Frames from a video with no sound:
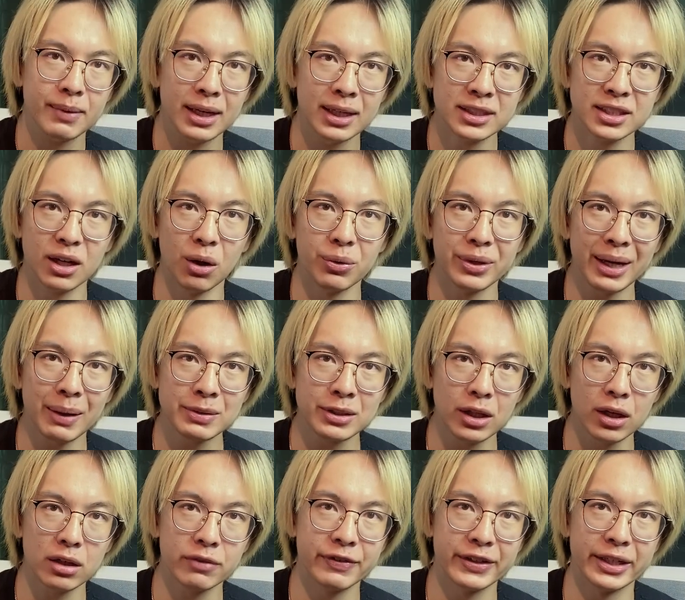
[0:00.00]
So that was a
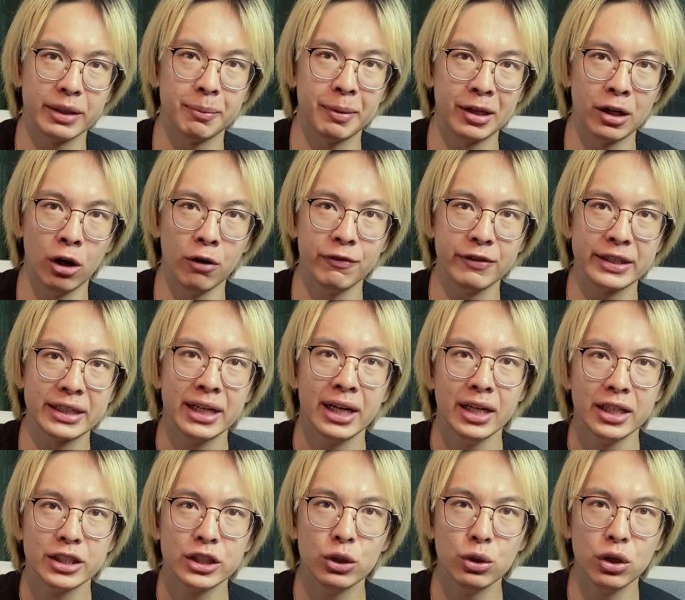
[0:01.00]
long video, but hopefully
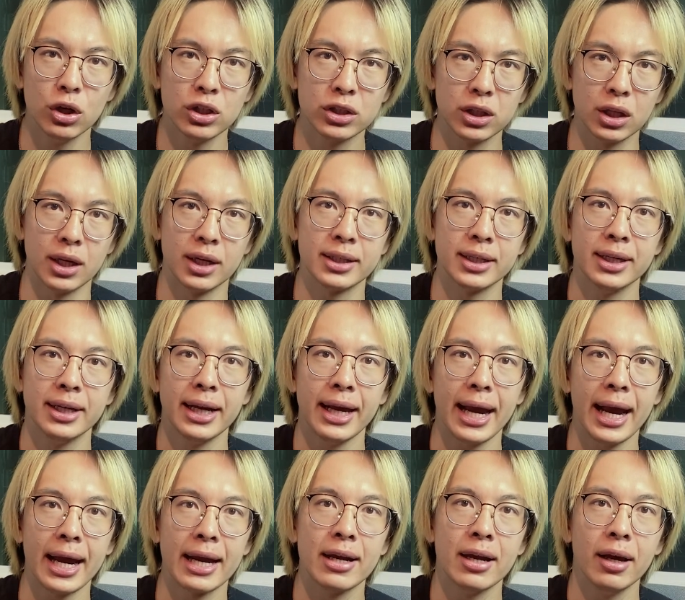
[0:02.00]
you learned a lot.
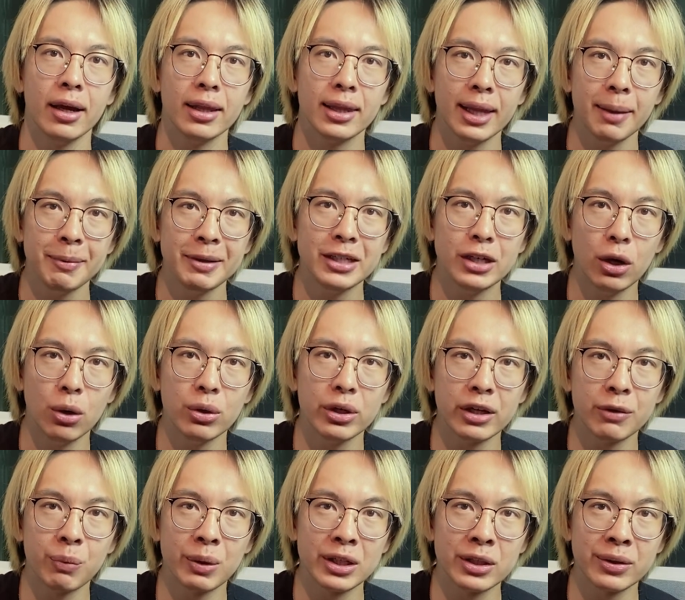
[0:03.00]
And let me know
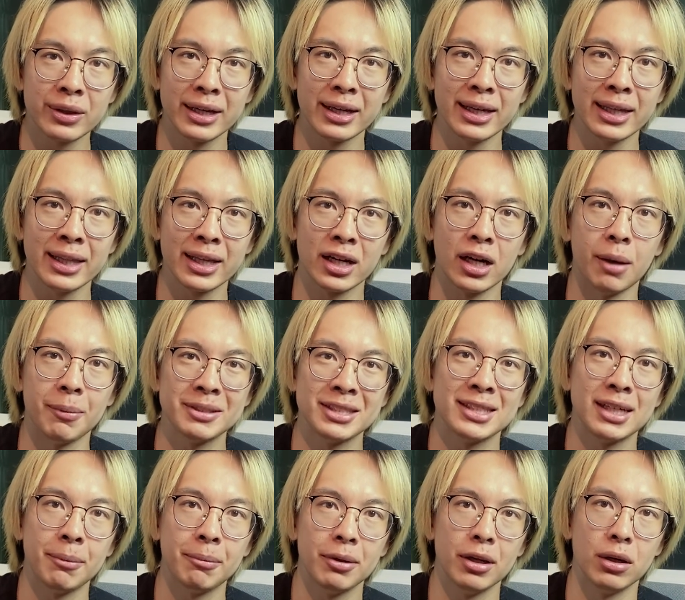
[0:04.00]
what you think in the comments
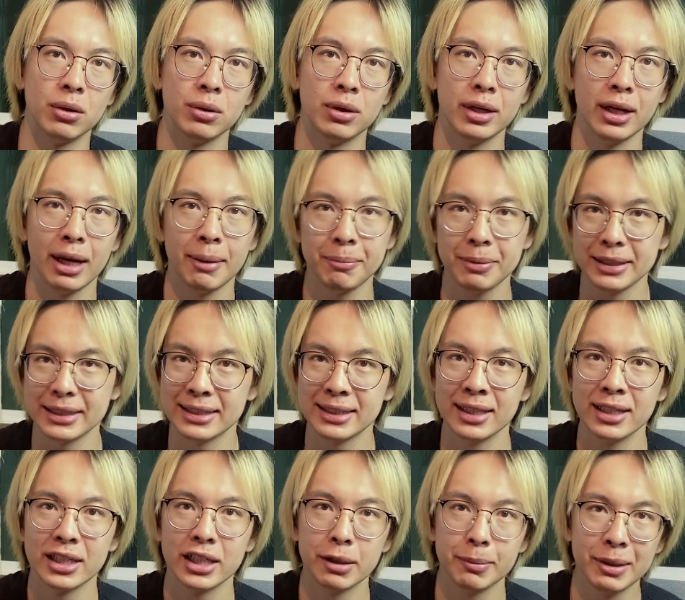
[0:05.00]
down below. And please
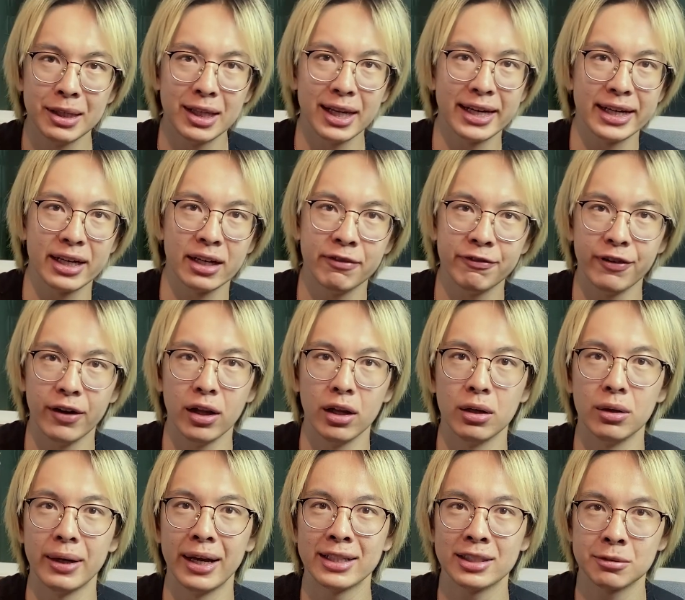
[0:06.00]
give me a like and follow
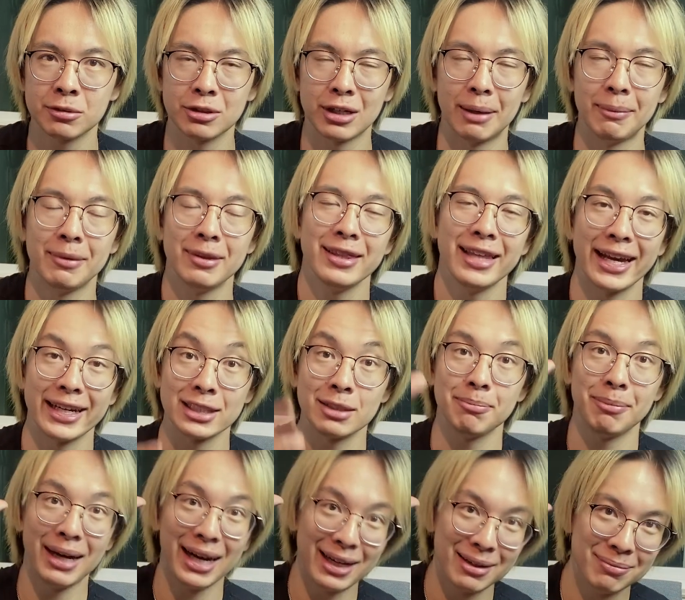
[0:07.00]
and subscribe. Thanks.
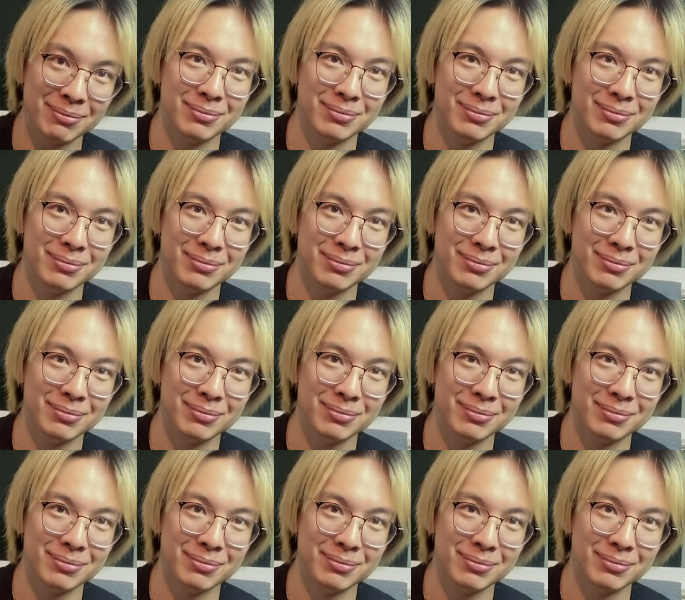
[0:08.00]
Bye.